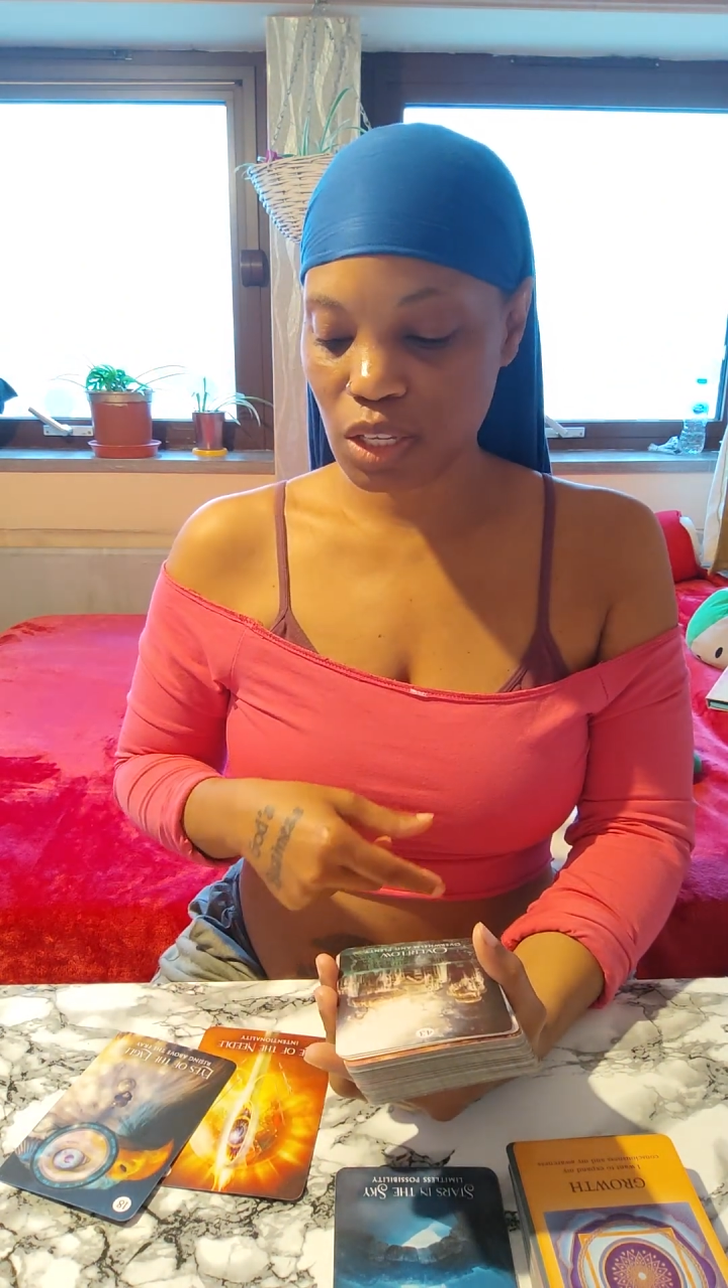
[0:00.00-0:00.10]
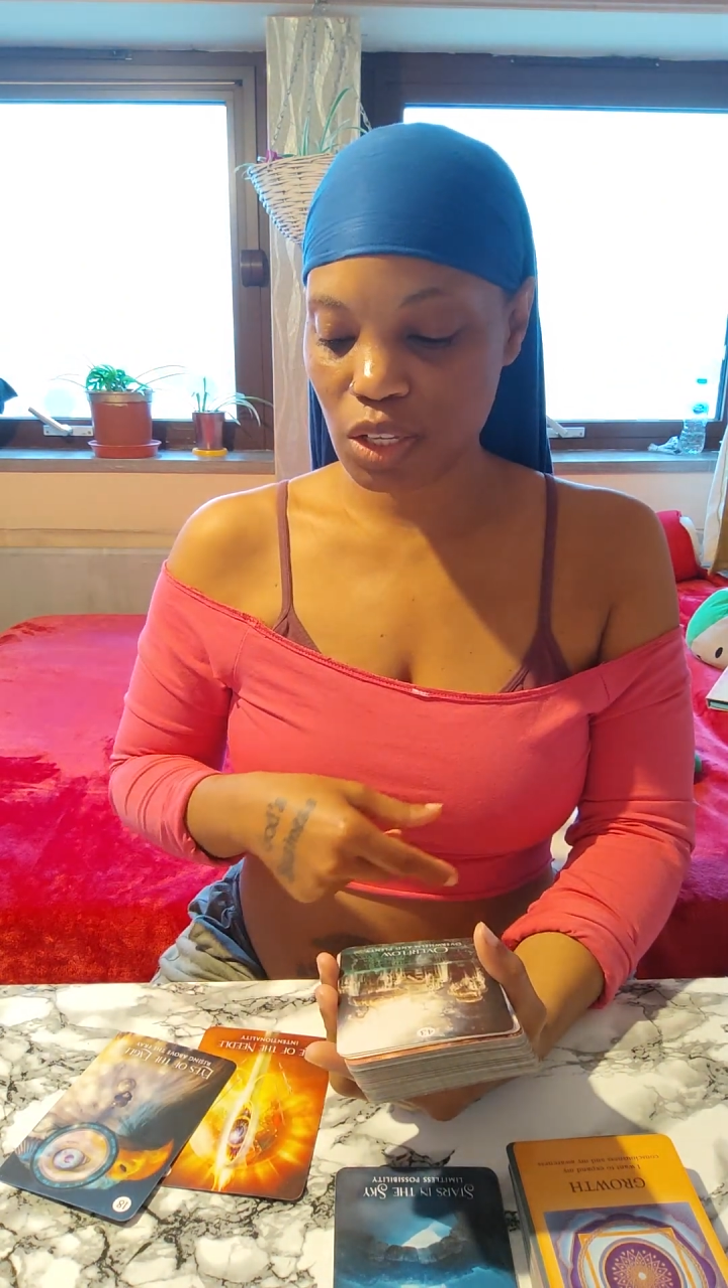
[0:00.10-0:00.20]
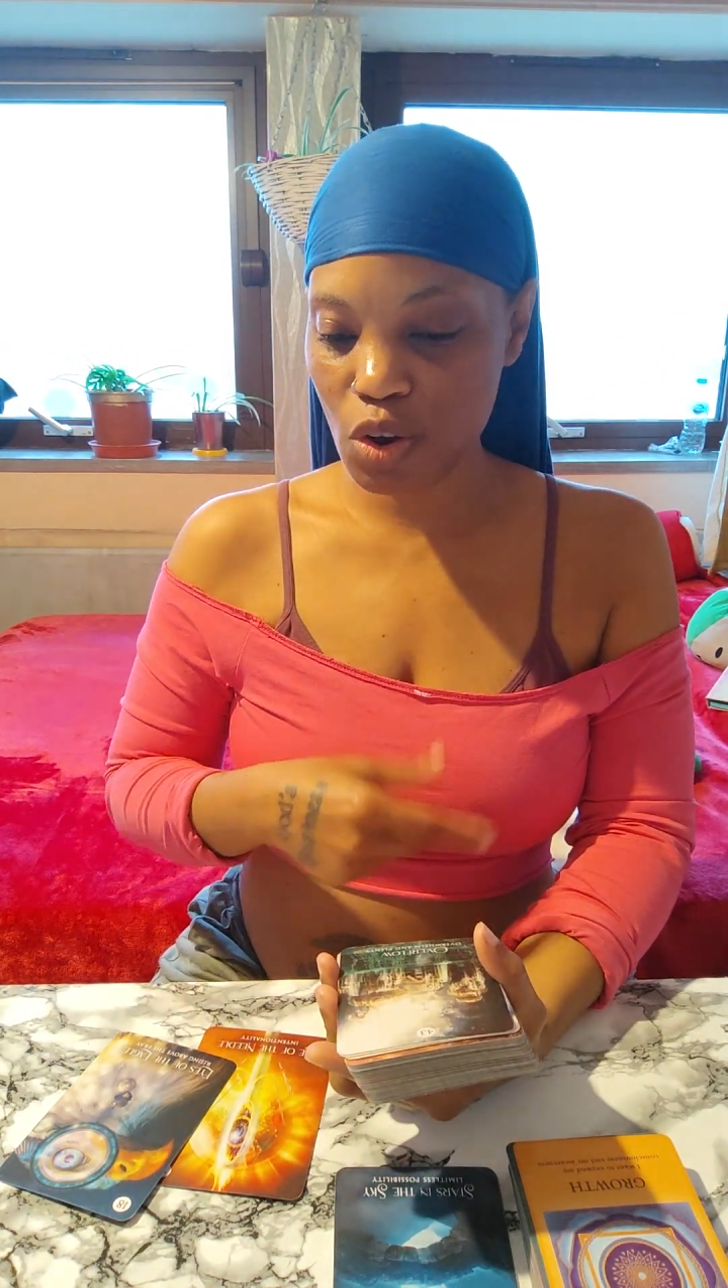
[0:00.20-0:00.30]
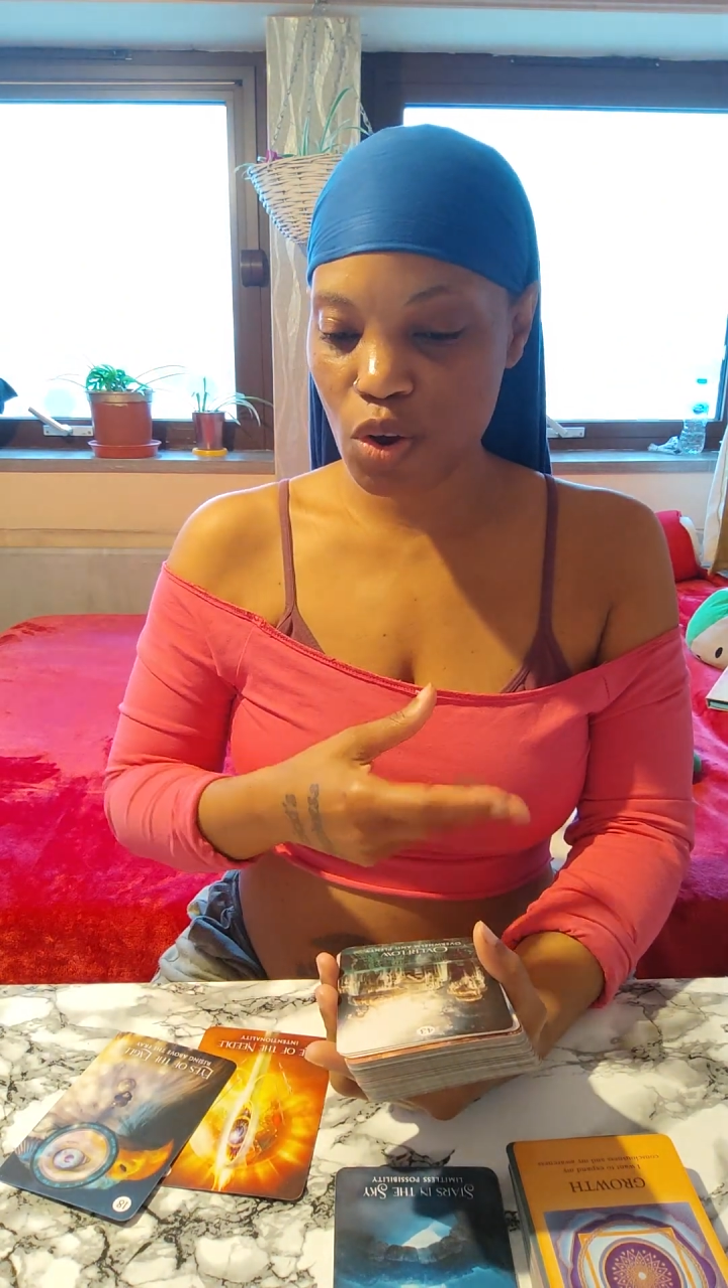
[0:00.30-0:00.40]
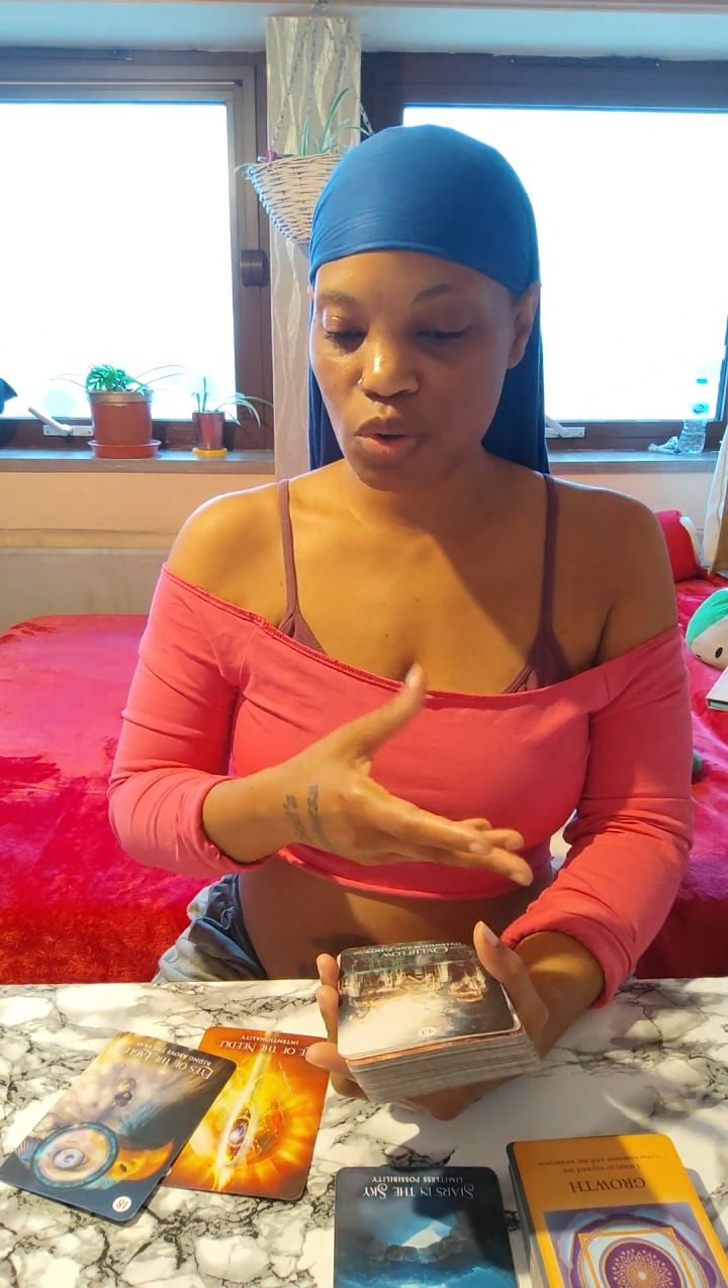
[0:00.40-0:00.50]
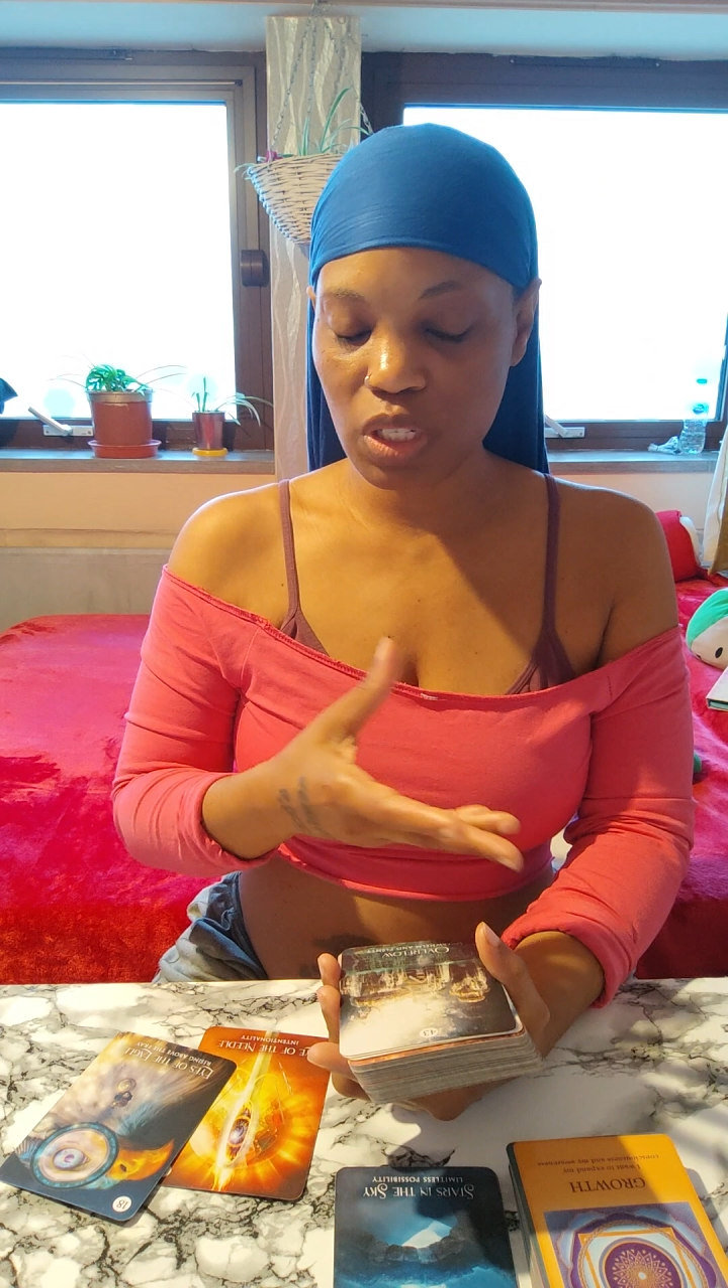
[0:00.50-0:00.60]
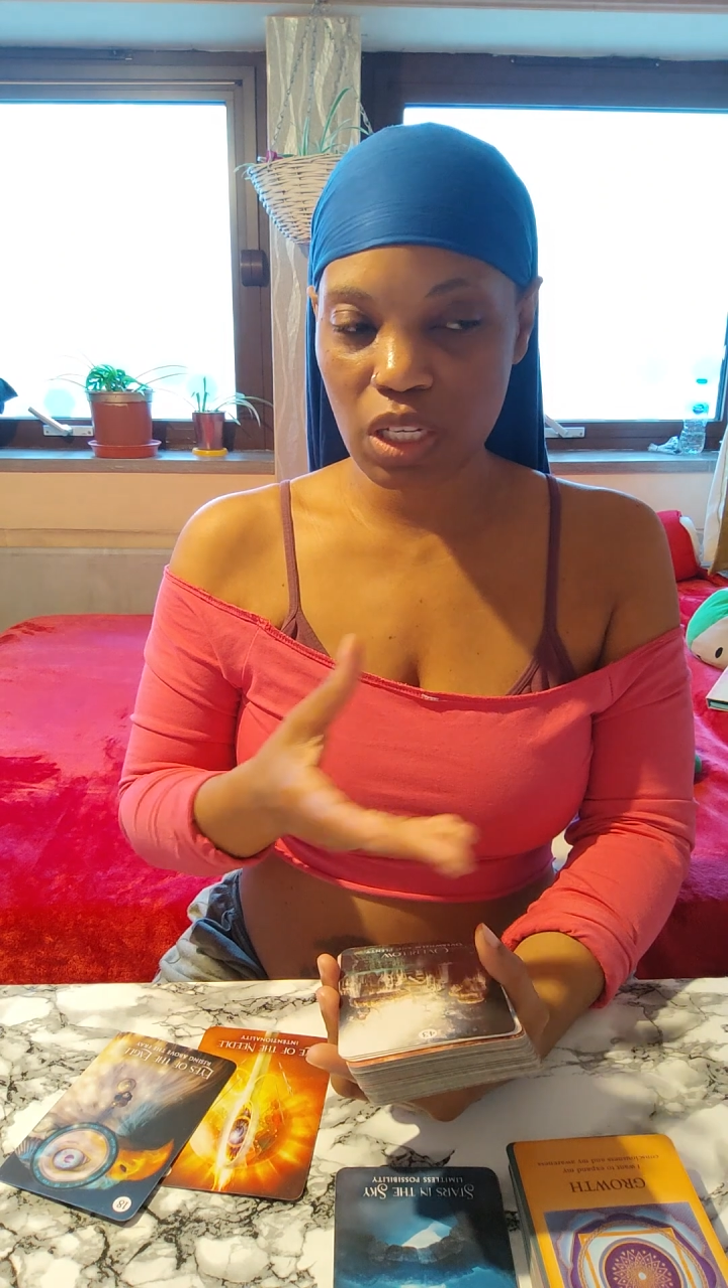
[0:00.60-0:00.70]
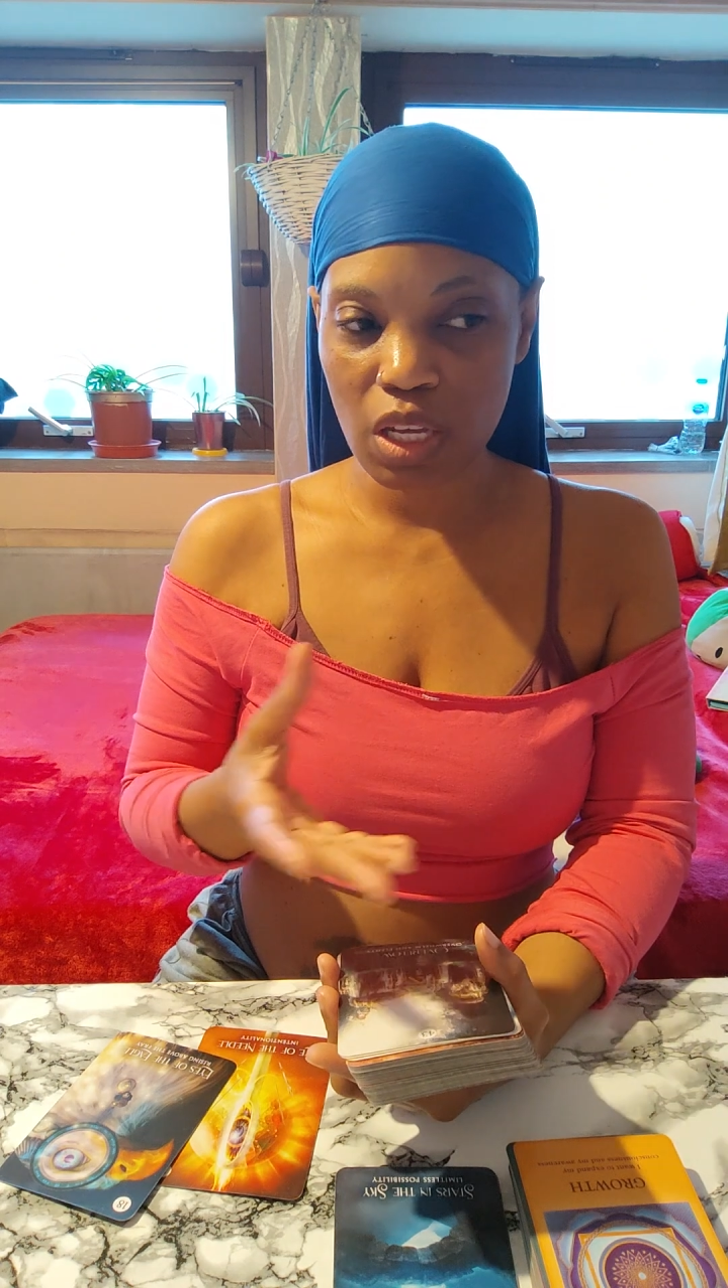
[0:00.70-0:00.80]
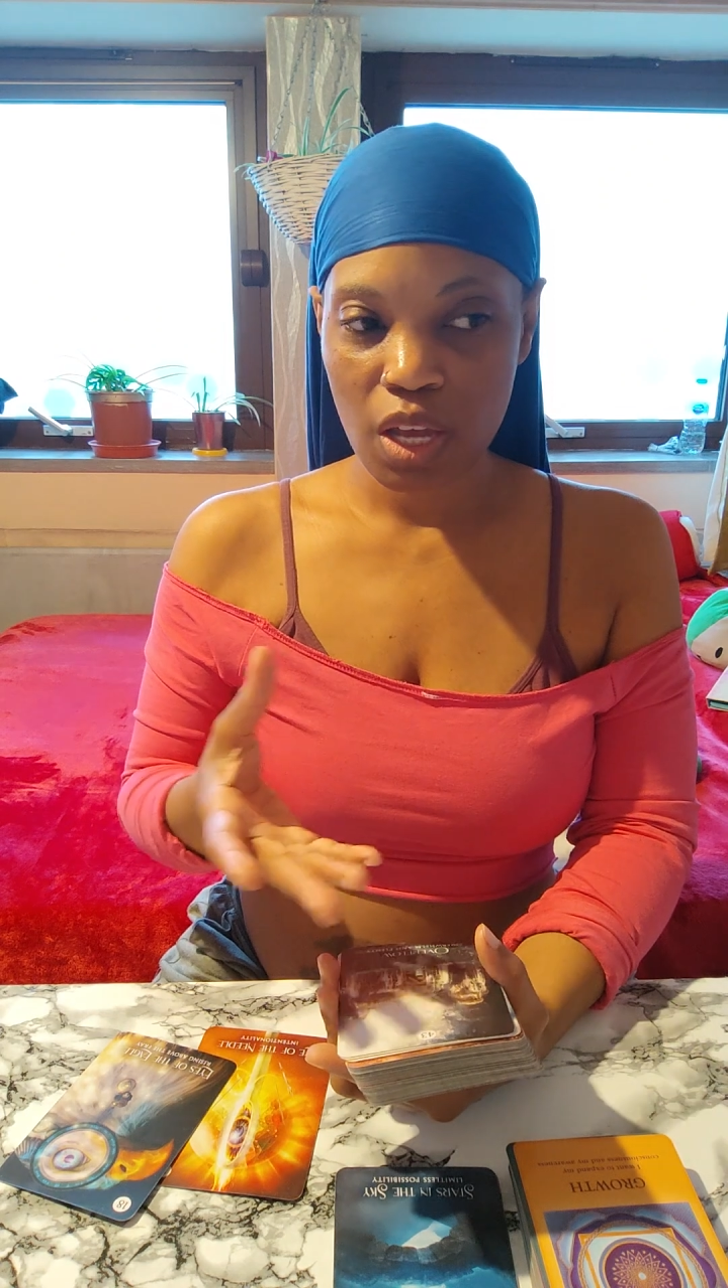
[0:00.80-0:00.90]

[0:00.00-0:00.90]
God